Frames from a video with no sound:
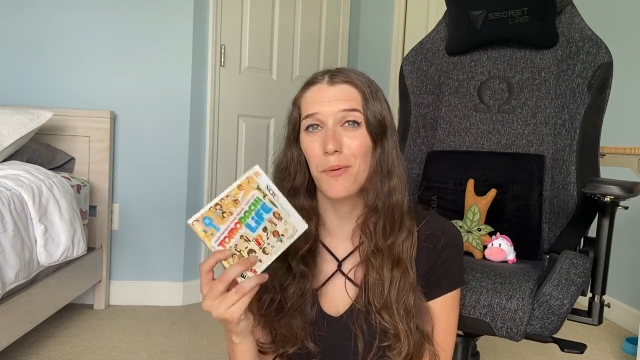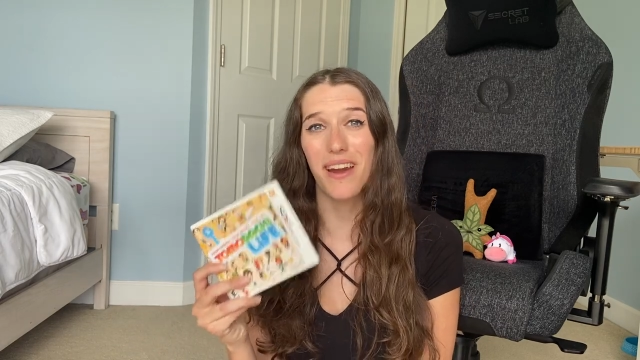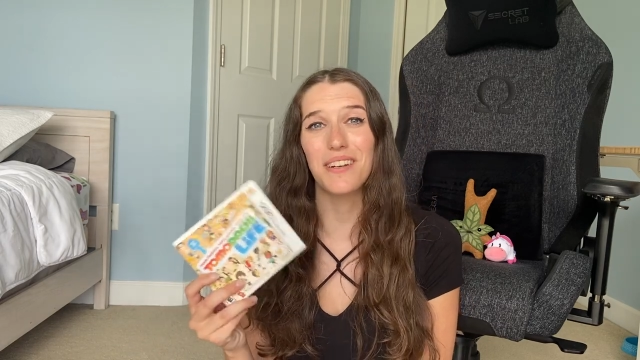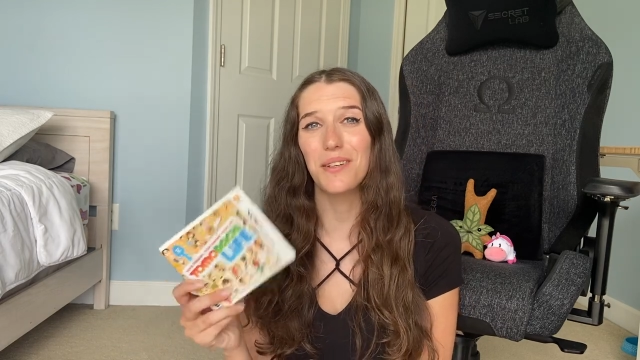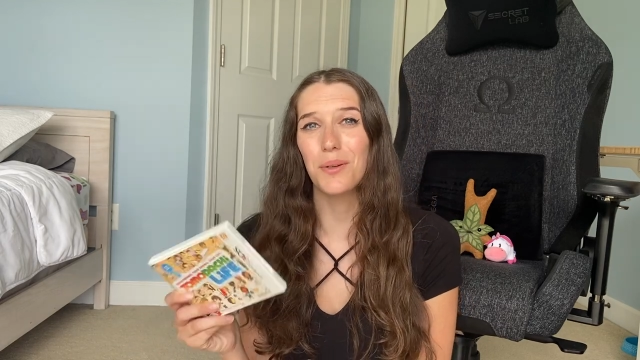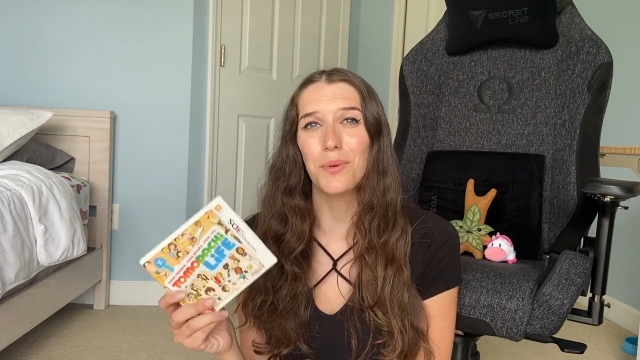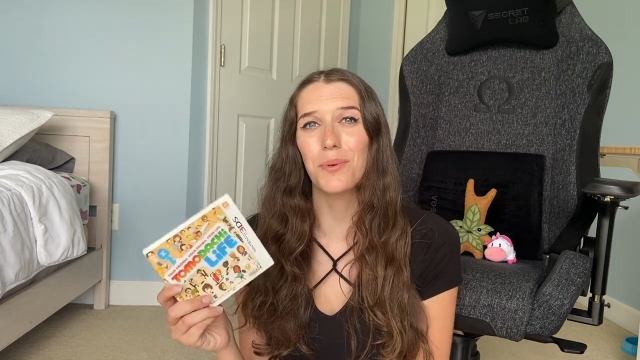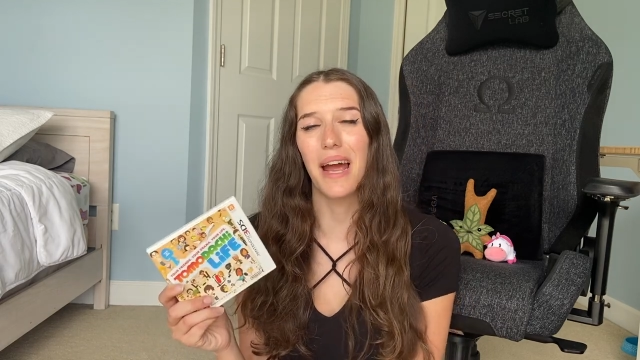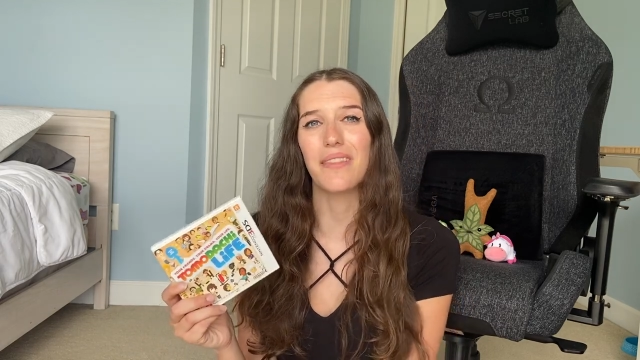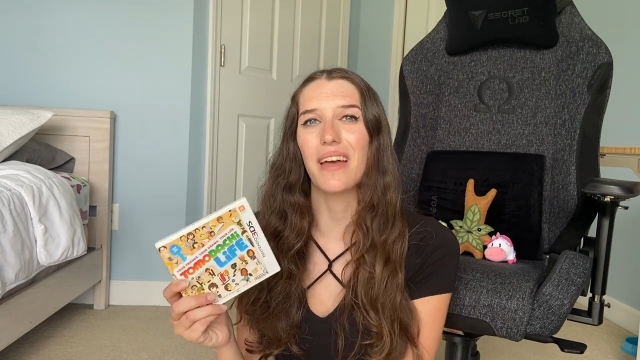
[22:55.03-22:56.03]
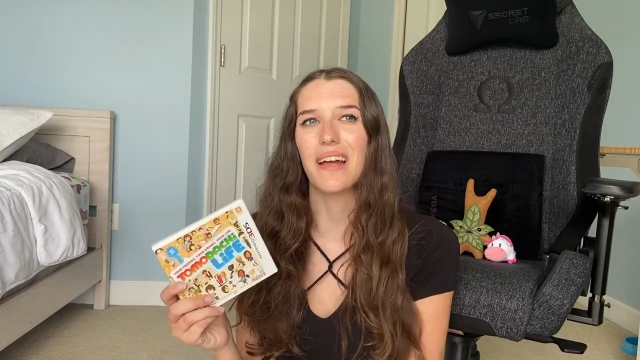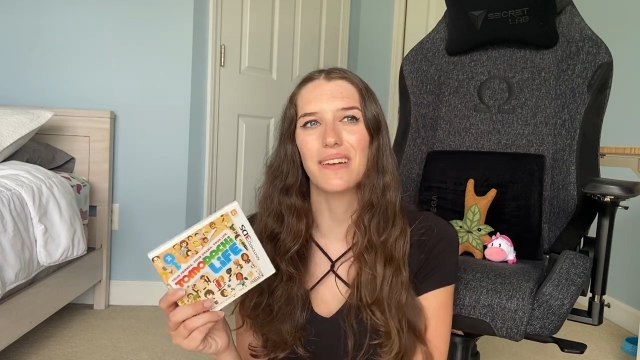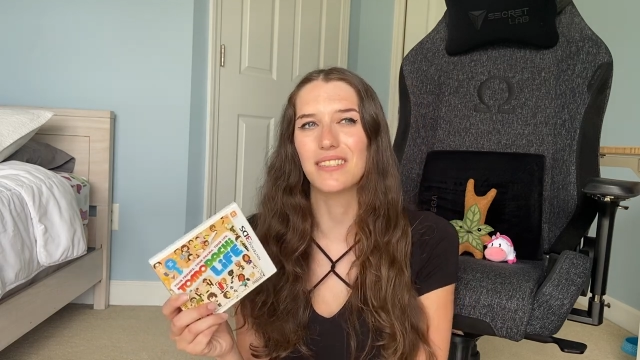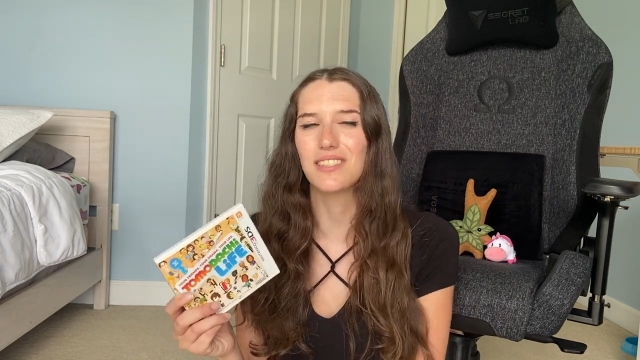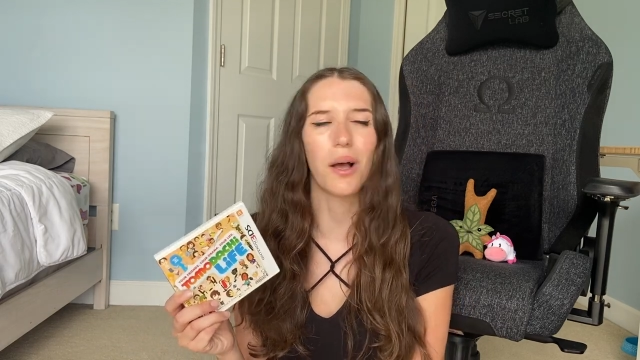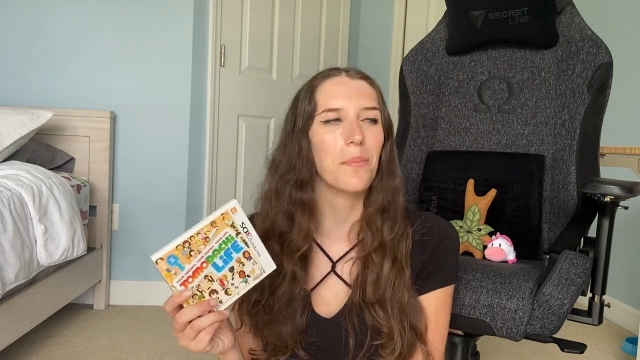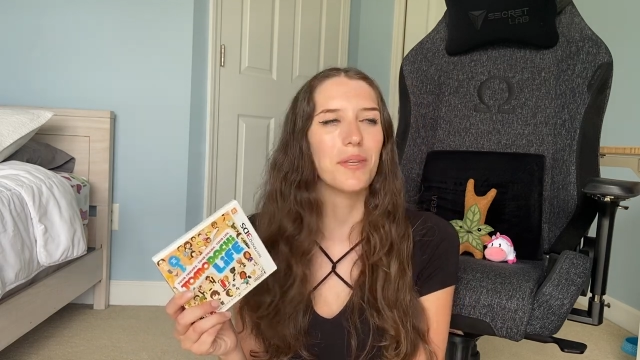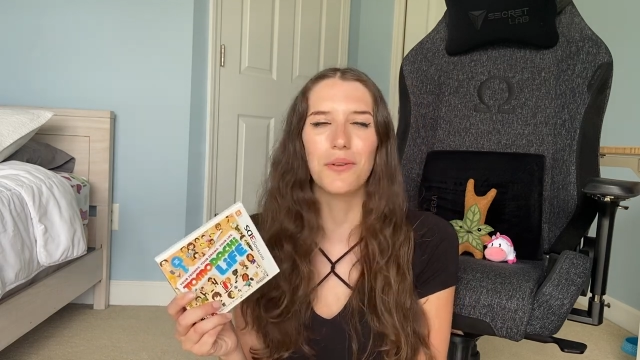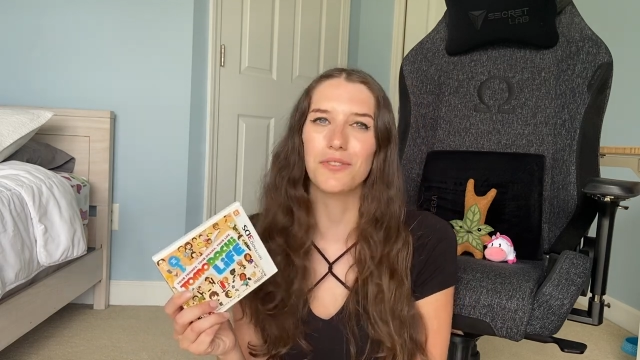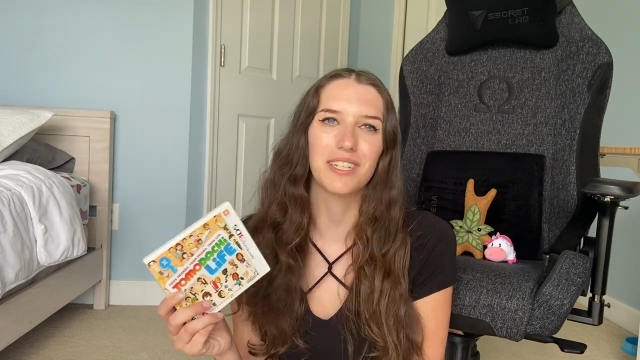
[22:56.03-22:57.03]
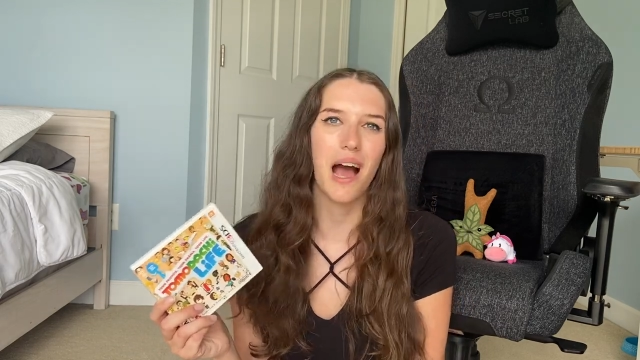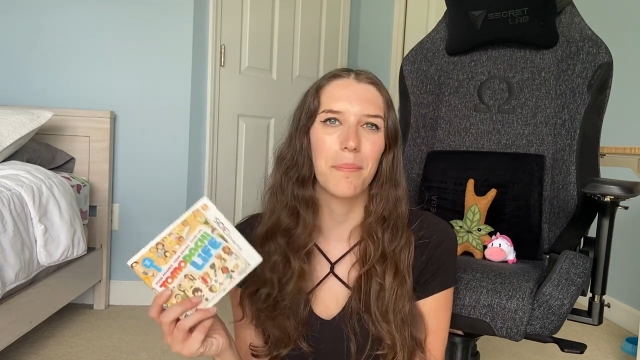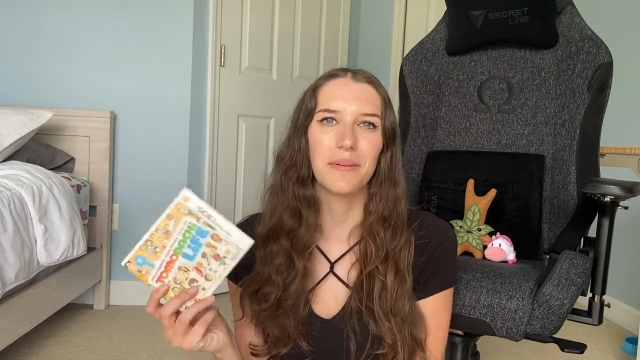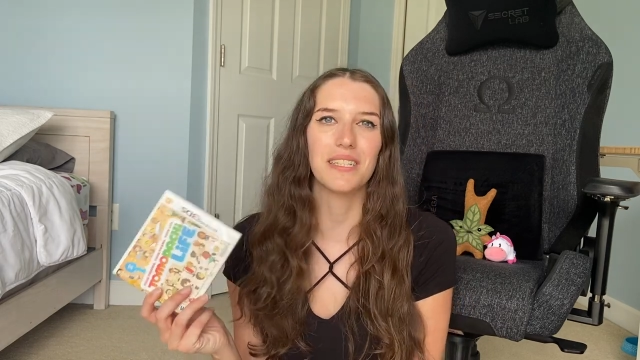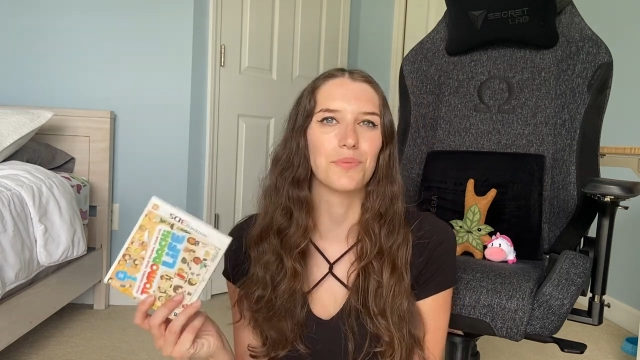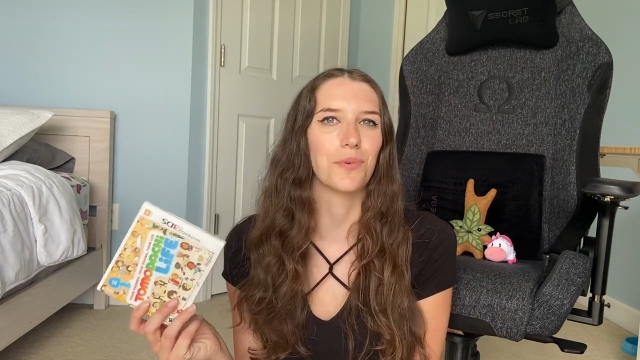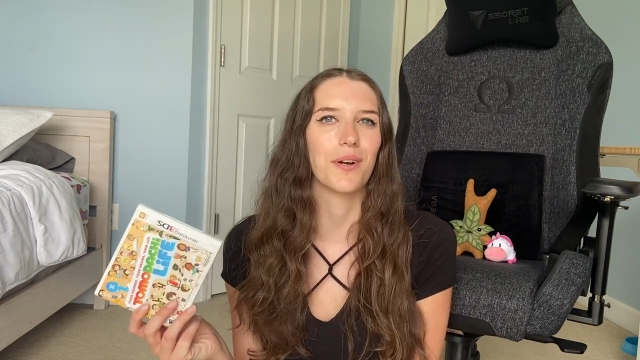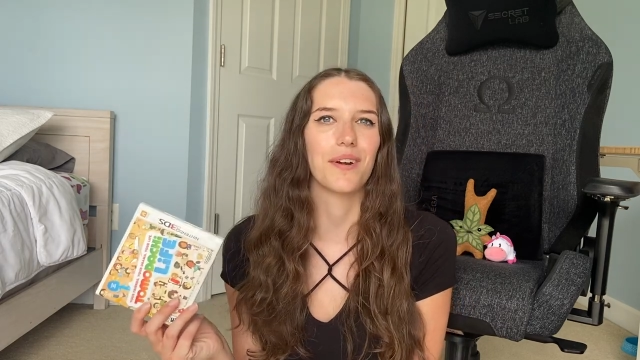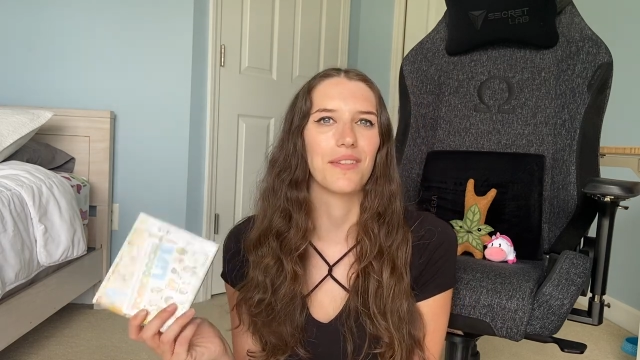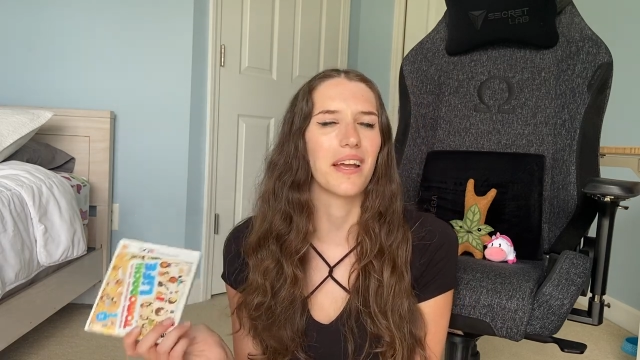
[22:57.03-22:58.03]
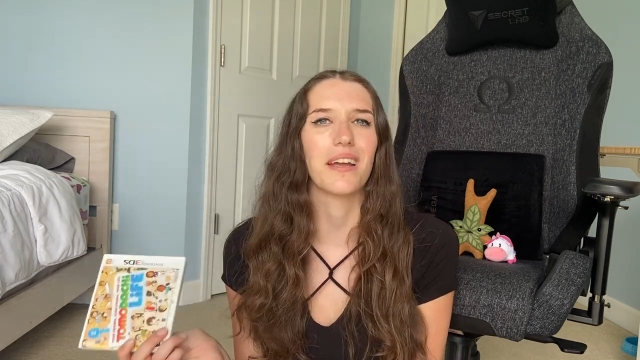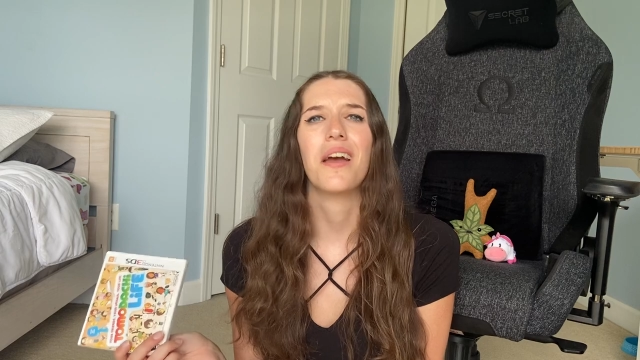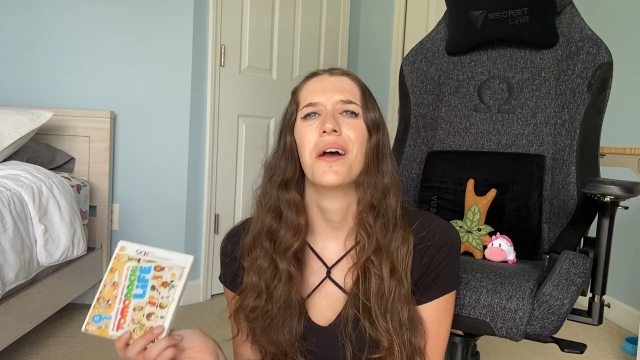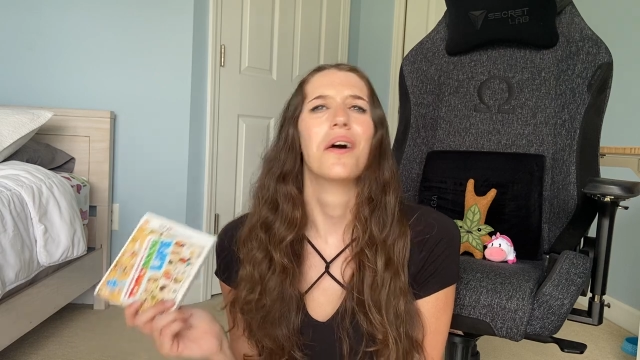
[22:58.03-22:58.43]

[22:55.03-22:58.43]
brand new, and then some used copies were like